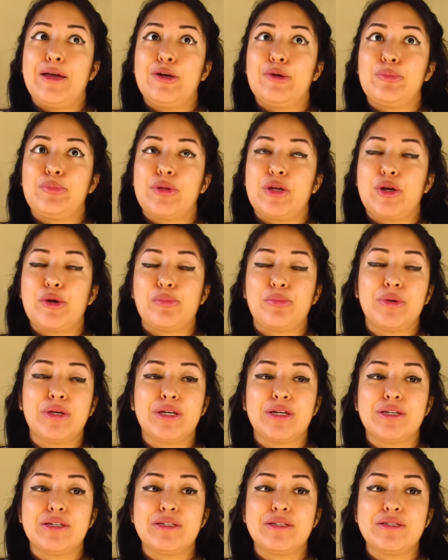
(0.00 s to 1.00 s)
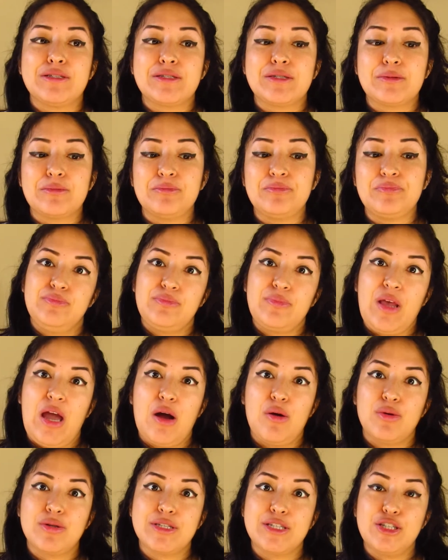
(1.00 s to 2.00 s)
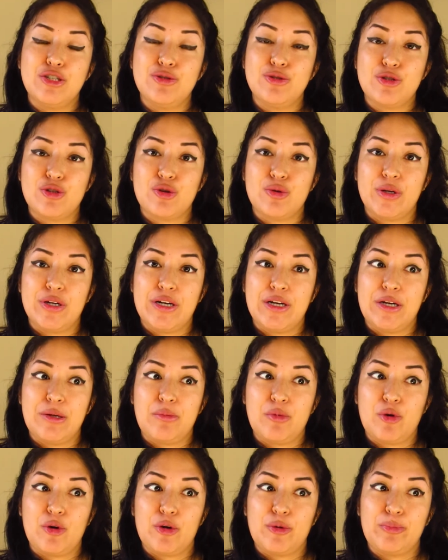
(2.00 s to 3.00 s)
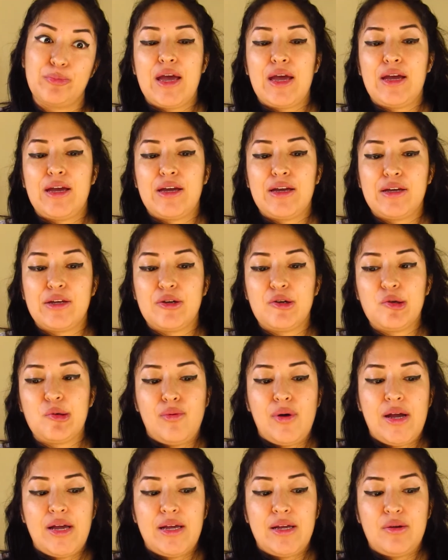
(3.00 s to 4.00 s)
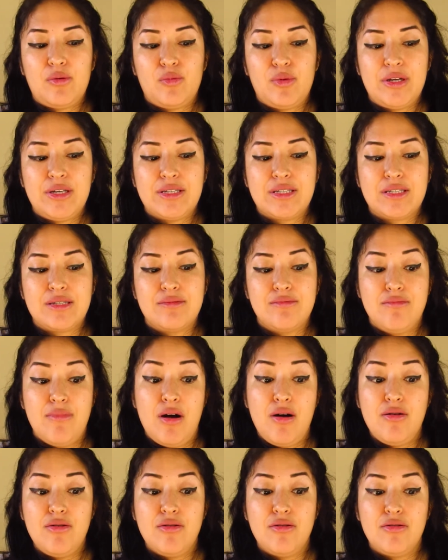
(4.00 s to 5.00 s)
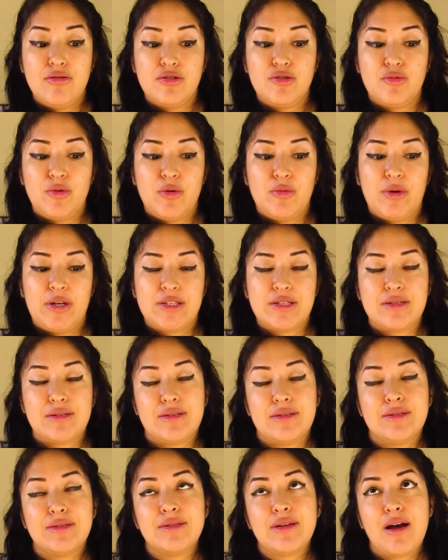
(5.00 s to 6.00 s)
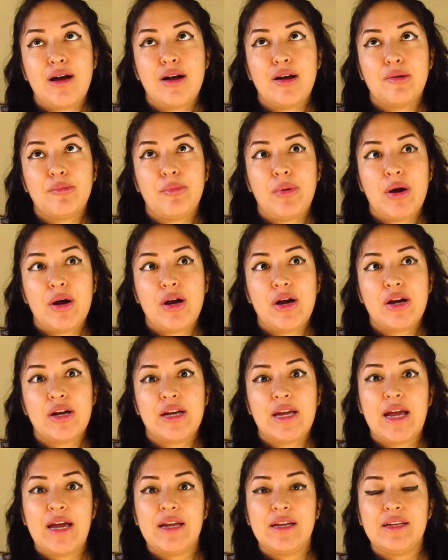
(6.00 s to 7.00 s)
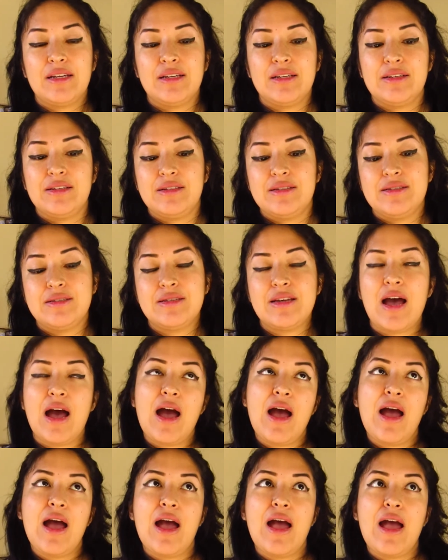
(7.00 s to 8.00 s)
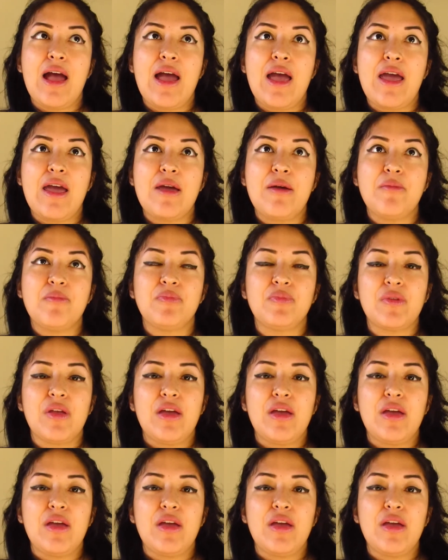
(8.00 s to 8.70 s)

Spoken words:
up there because I wasn't used to it anymore. And when we smoked, we went to the dog park, had a good time.